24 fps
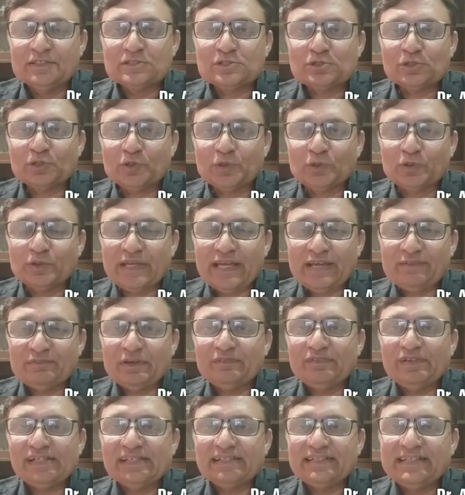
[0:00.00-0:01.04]
So today
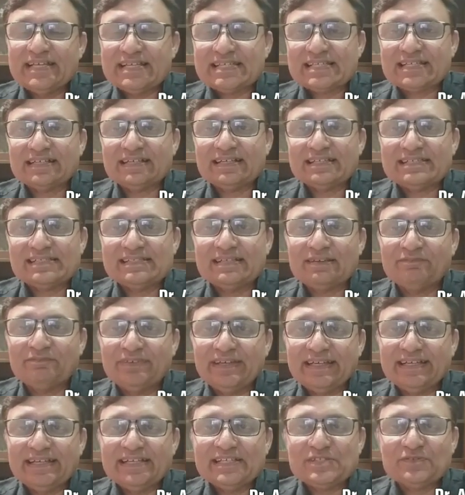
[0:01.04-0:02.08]
we will discuss the
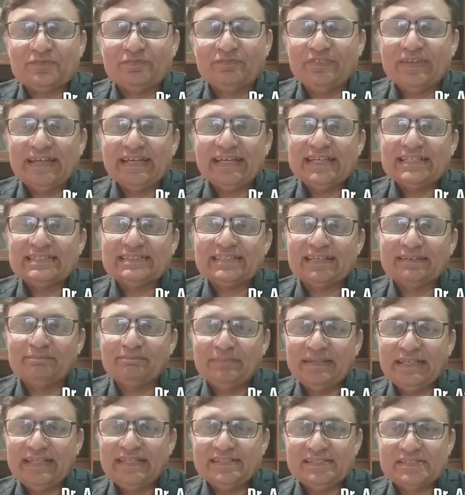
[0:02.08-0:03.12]
various ways
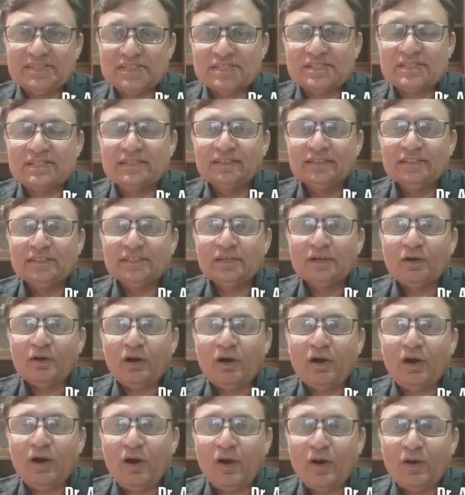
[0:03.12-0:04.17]
and means
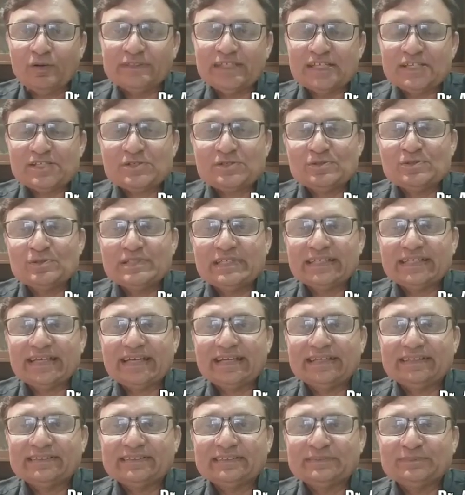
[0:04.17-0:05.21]
how the student
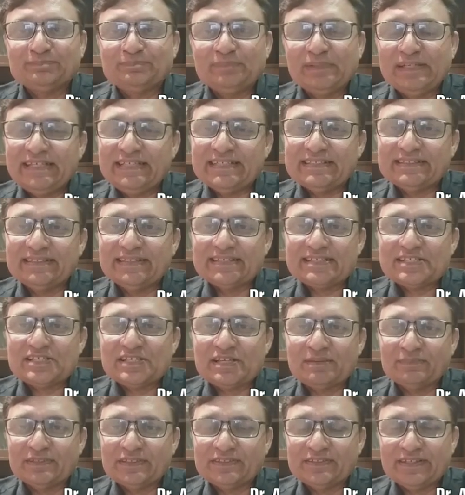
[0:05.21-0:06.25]
can complete their
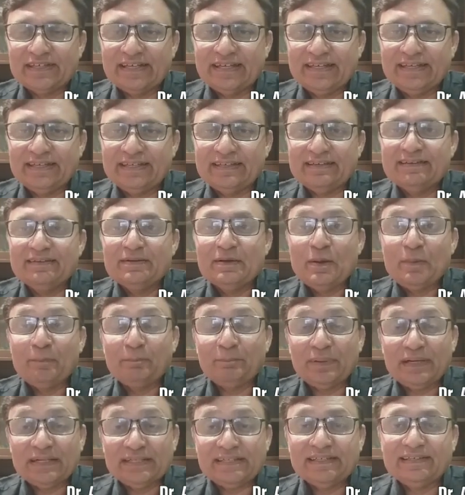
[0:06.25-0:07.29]
summer training,
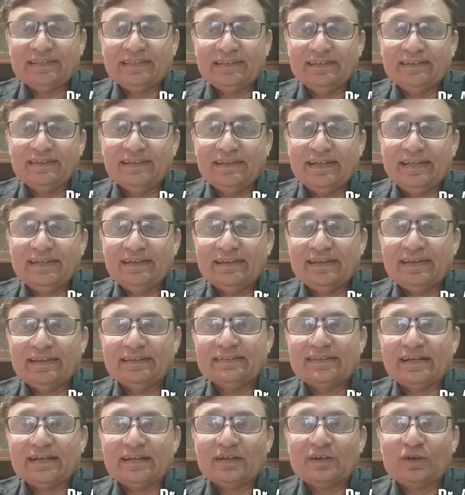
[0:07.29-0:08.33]
particularly
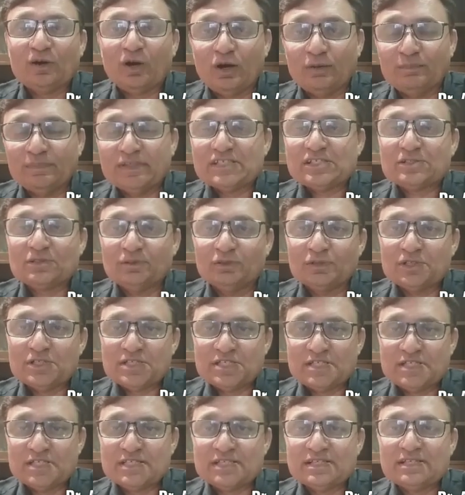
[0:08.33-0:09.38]
in the commerce
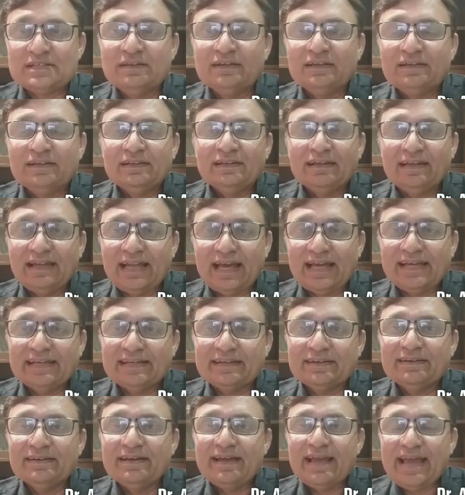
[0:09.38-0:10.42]
courses
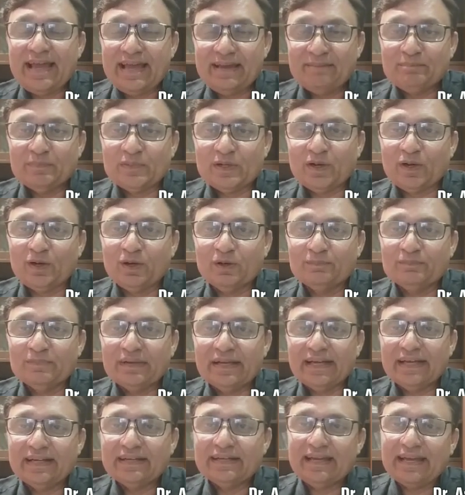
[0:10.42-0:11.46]
like
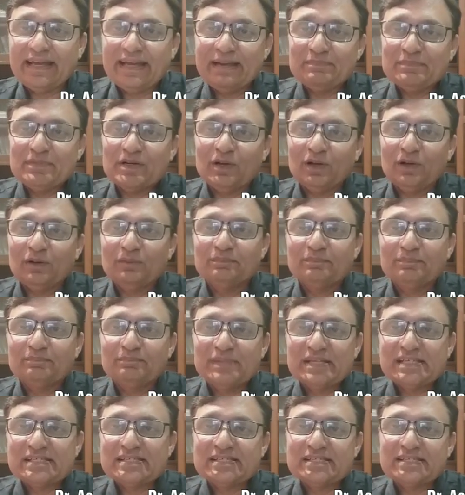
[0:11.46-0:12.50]
MCOM and MCOM
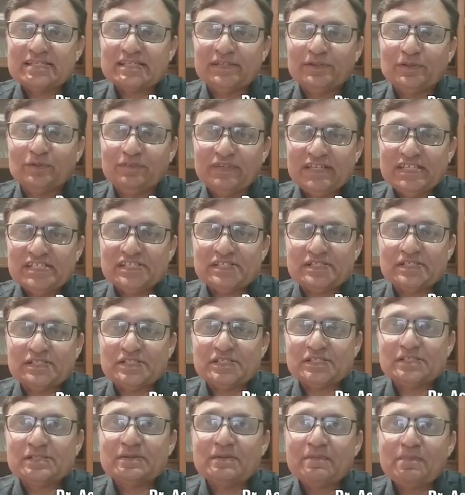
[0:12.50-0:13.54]
Business
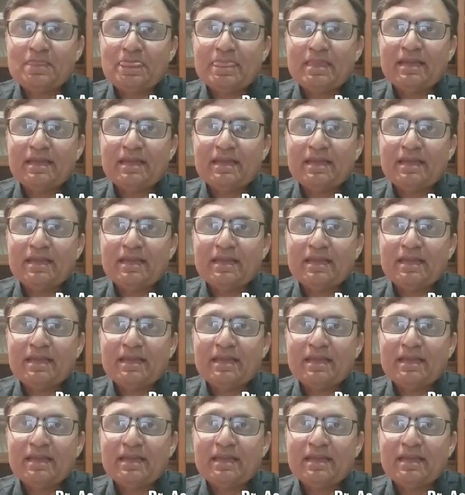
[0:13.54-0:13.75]
Innovations.